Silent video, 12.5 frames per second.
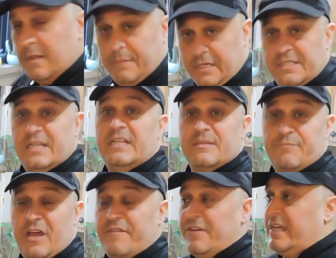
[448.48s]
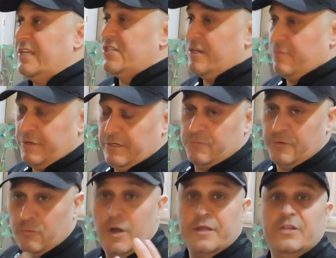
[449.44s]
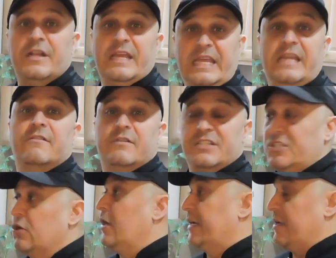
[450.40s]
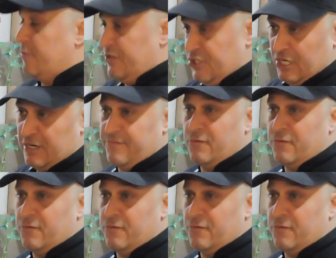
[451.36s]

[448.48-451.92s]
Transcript: because it is a private kitchen and we, we want you to hear us talking. We shut off